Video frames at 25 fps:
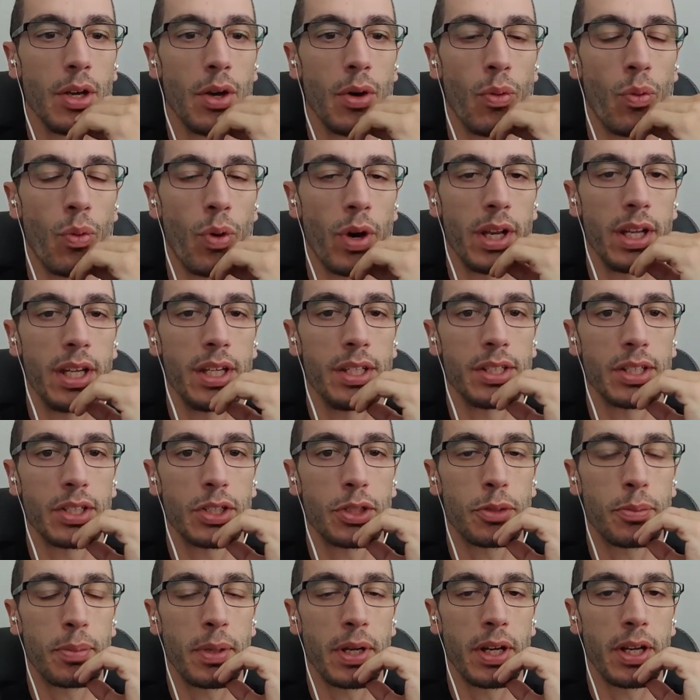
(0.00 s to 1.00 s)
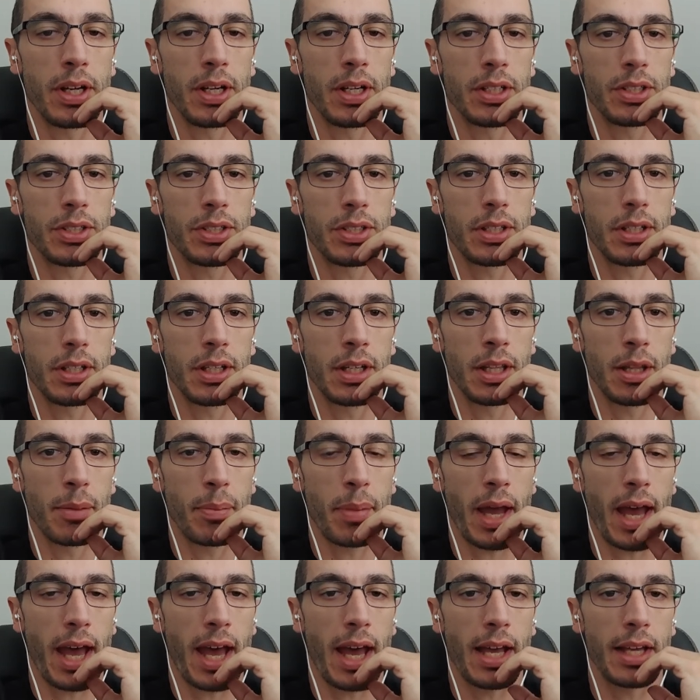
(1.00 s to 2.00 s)
what he's experienced in the
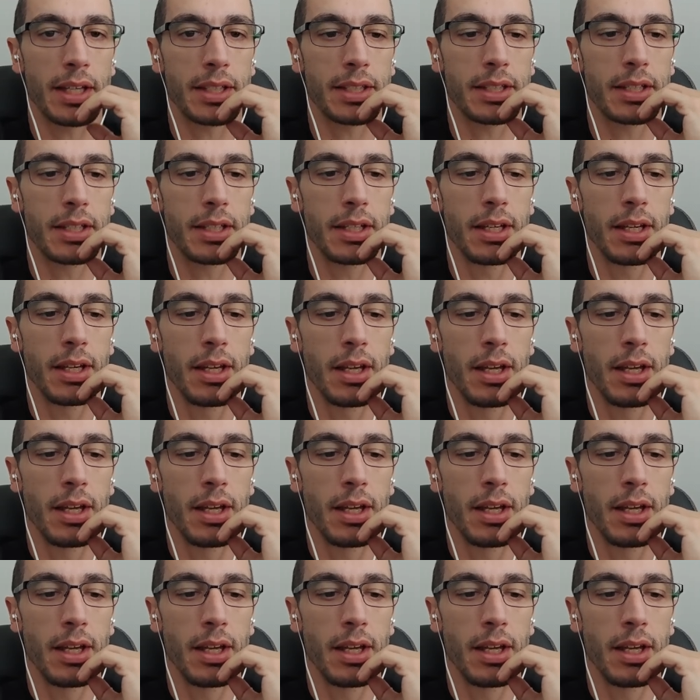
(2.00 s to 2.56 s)
past,